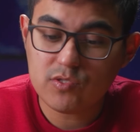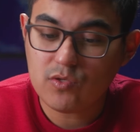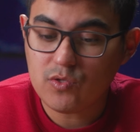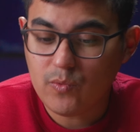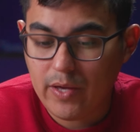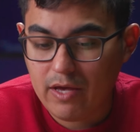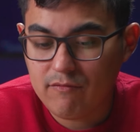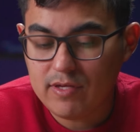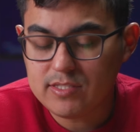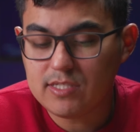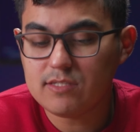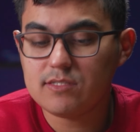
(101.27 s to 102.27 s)
So you have
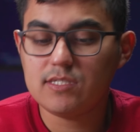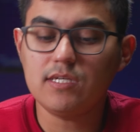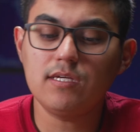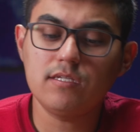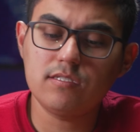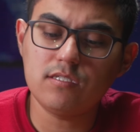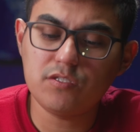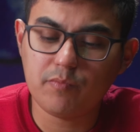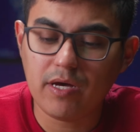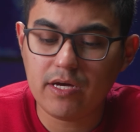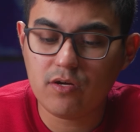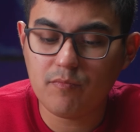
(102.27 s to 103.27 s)
AT&T, C
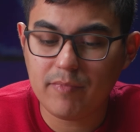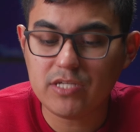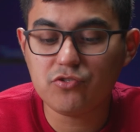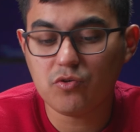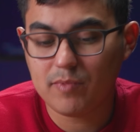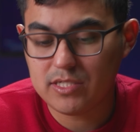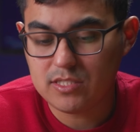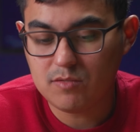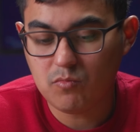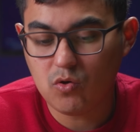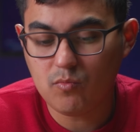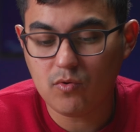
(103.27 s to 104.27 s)
Spire, Metro by
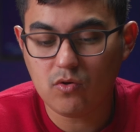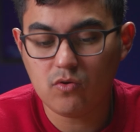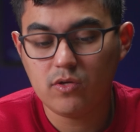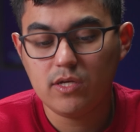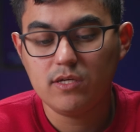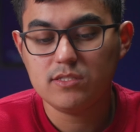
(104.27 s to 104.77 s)
T-Mobile,